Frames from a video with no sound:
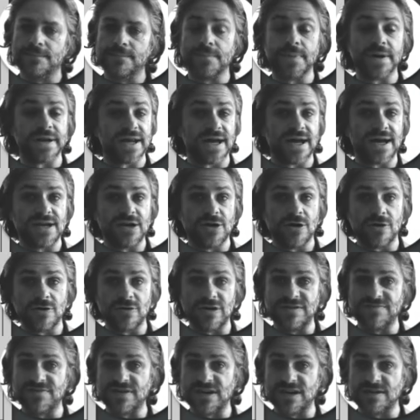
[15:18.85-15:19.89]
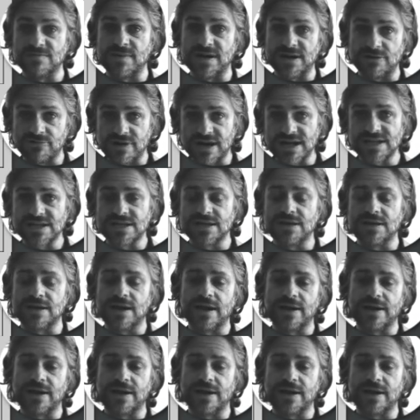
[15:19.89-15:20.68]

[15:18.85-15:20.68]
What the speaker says: But I know even in my writing,